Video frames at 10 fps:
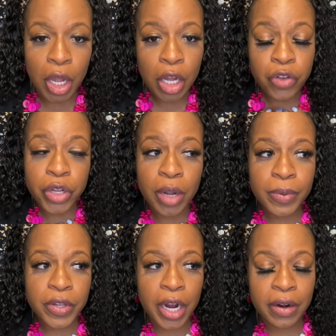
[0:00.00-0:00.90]
So I
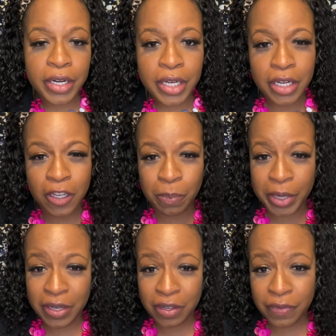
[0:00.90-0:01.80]
was already in a
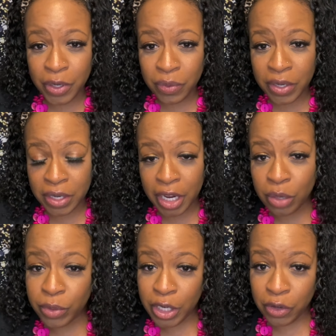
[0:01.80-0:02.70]
space of using like
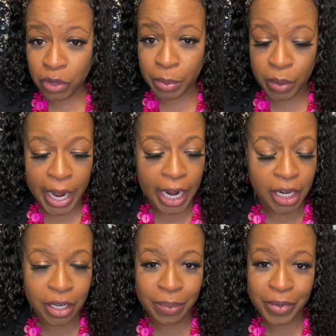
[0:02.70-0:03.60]
reusable
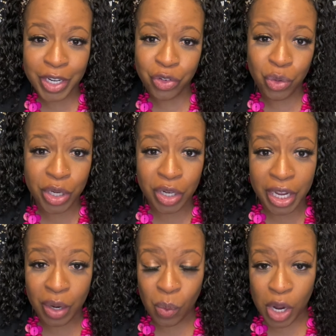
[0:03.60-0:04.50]
items that you can
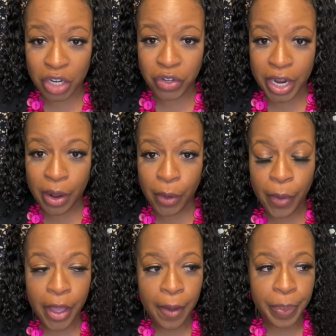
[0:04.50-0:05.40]
like wash out
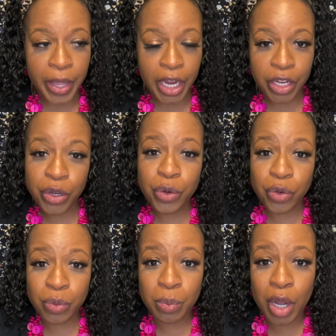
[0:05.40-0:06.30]
and
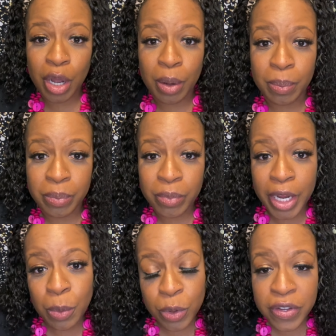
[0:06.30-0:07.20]
use
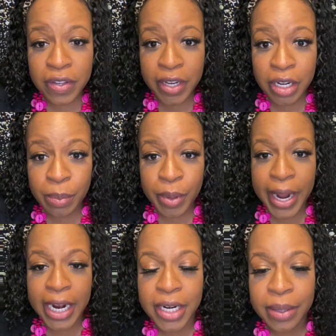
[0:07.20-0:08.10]
like more sustainable
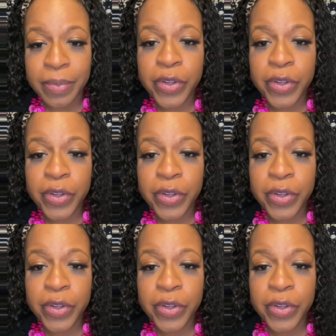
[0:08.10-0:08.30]
items.